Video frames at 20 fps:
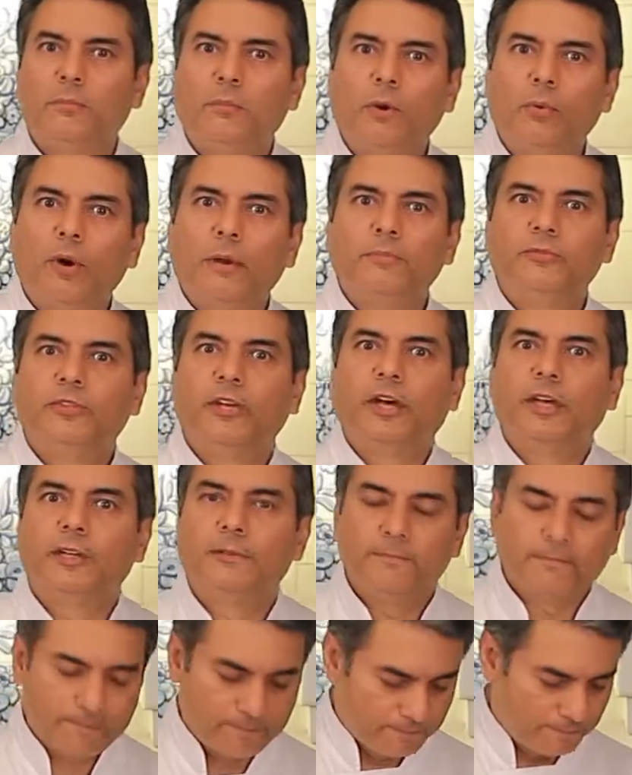on my website.
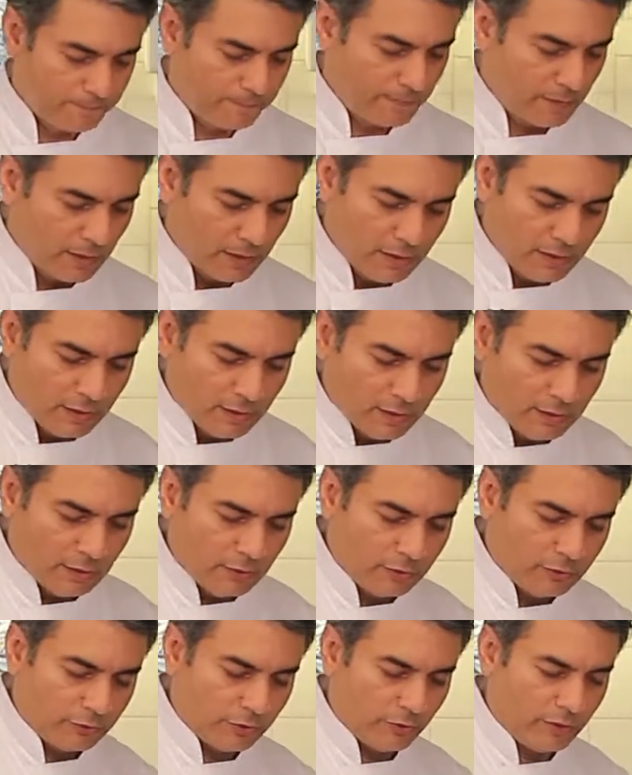
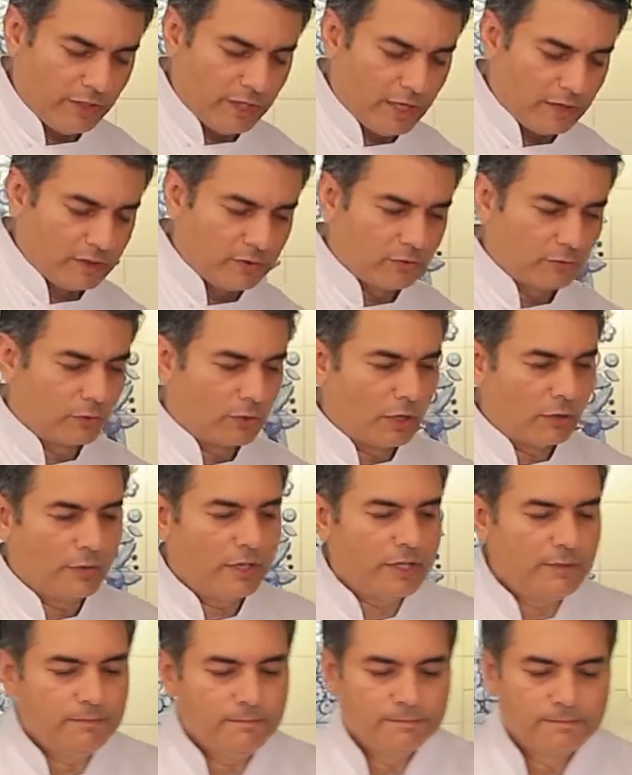So the onions will go
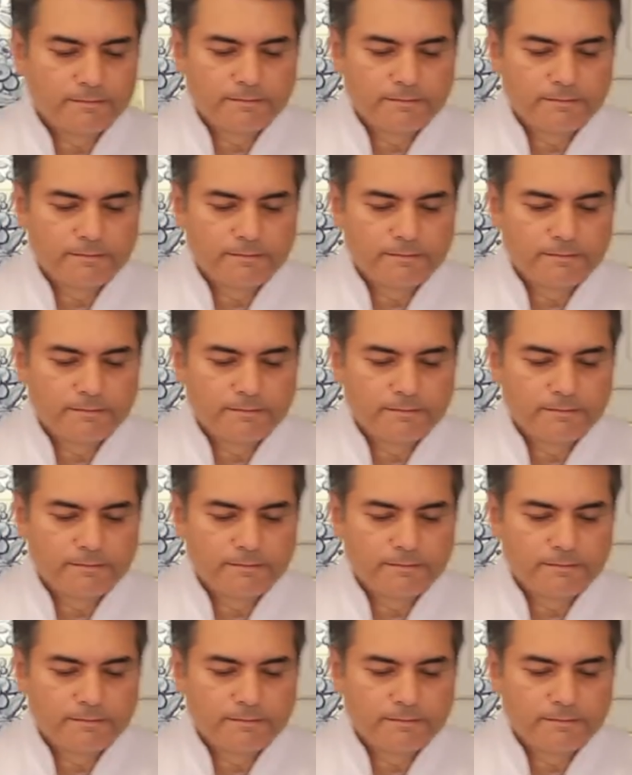in.